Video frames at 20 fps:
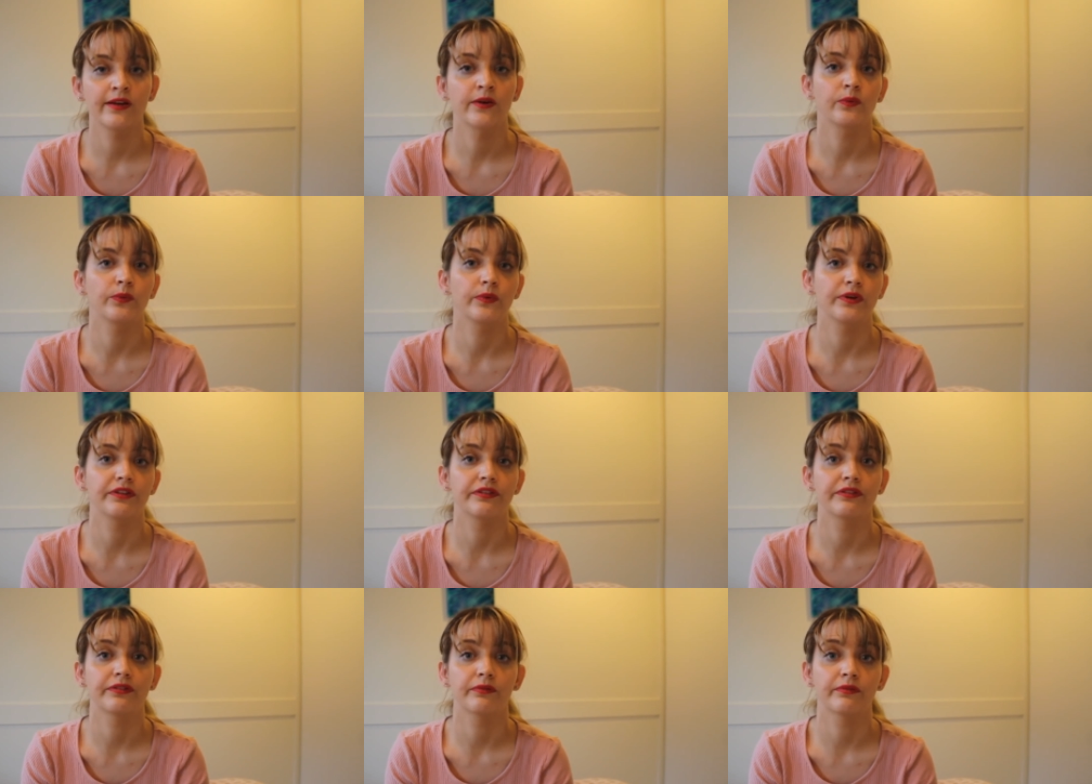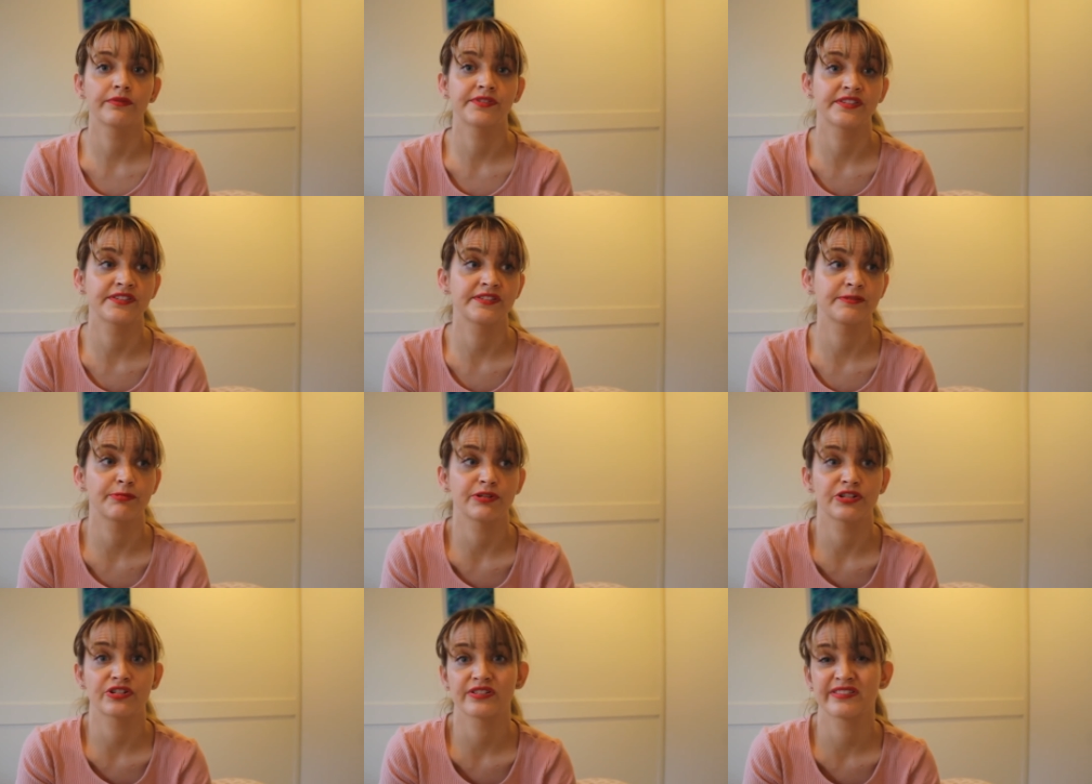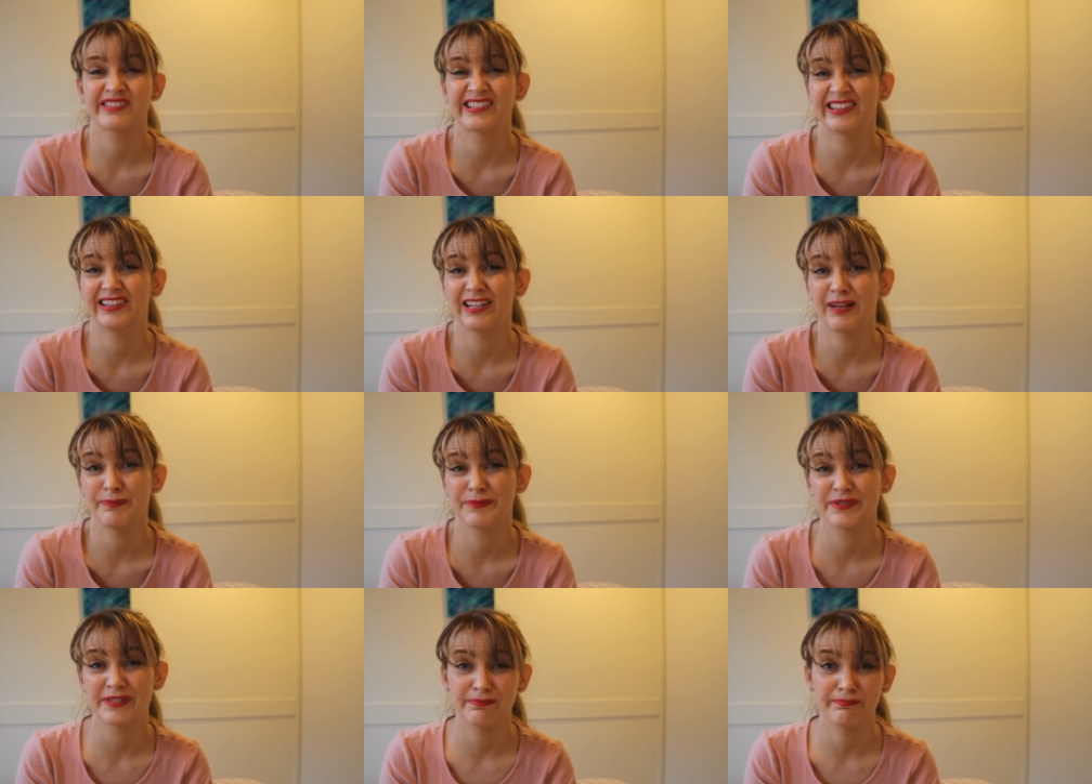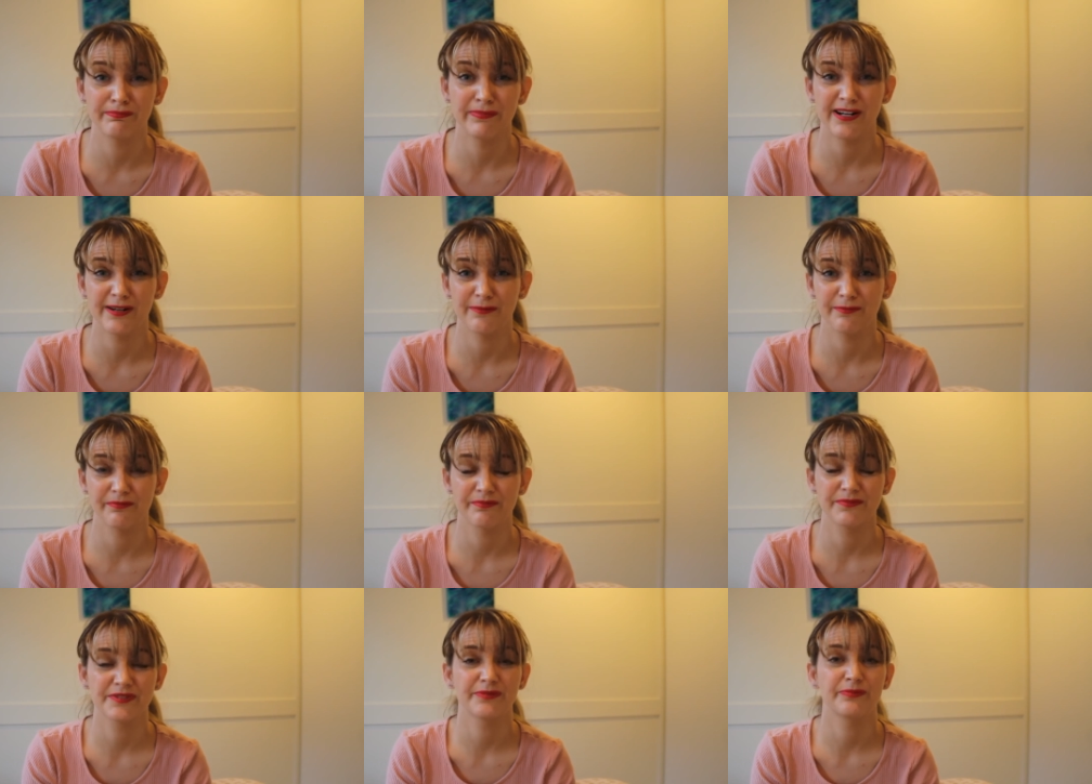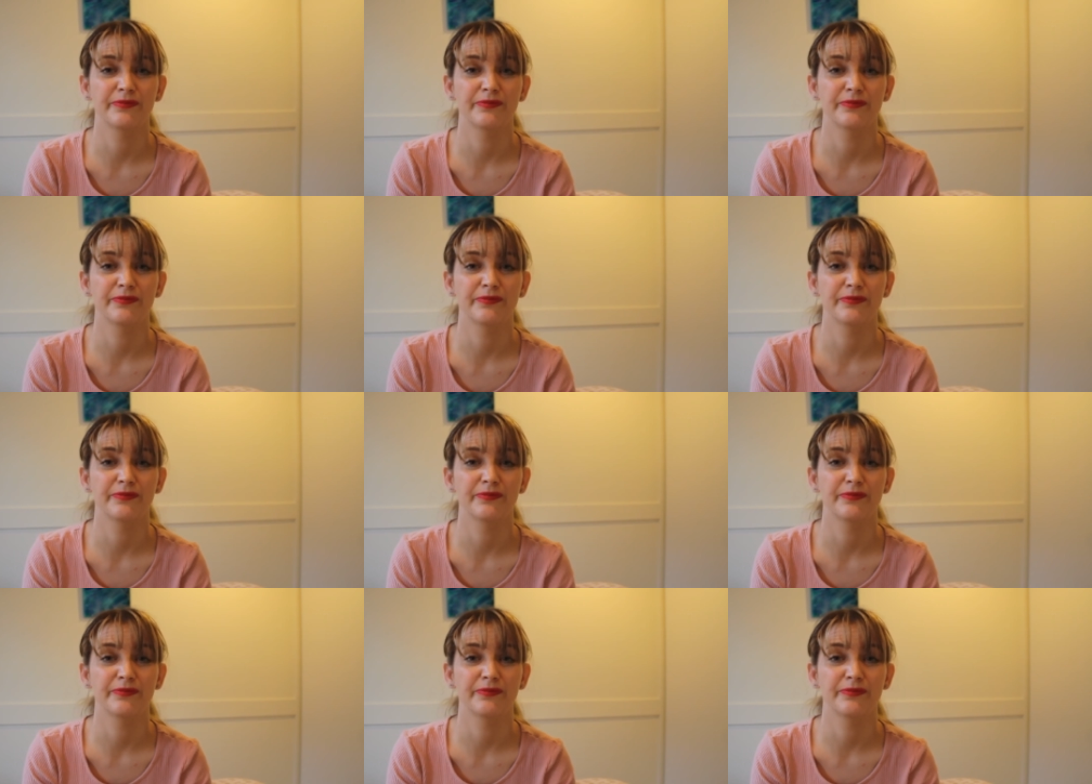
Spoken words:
with suspicious lumps and bumps,